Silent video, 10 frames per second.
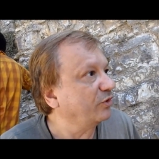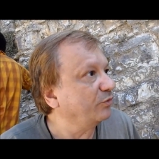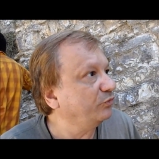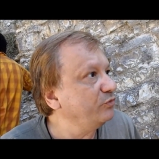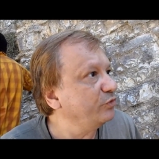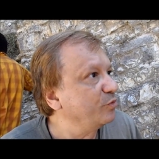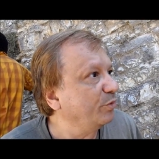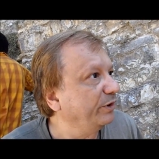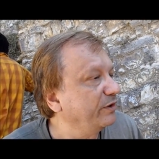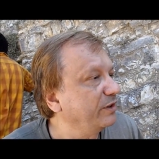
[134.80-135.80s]
CO2 that you're
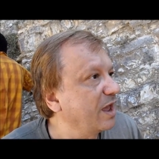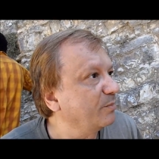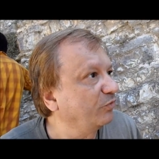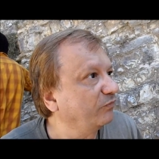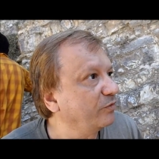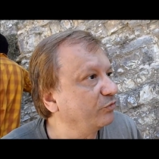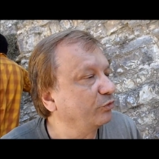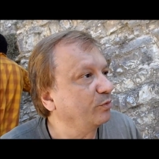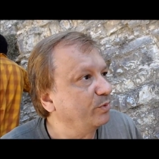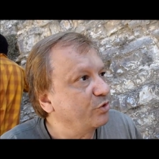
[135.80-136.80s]
putting in the atmosphere. So
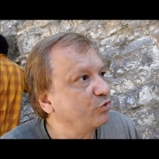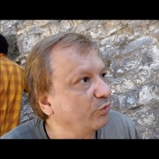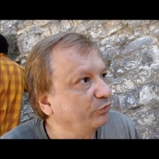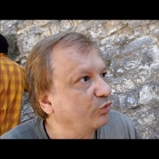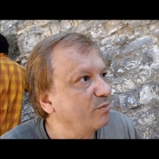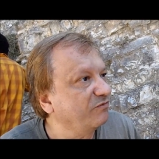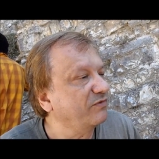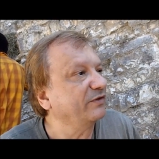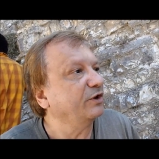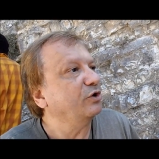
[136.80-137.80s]
it'll be a short-term
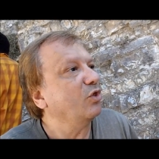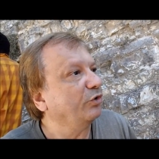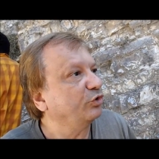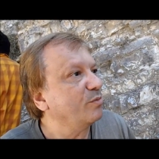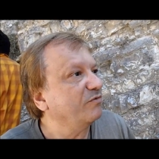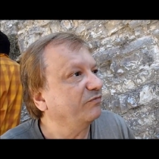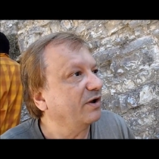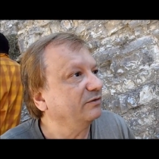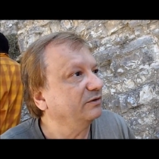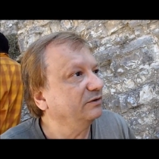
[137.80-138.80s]
effect and a long-term
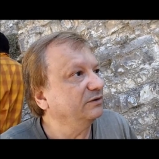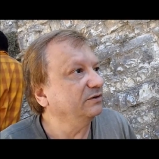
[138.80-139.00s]
effect. Mm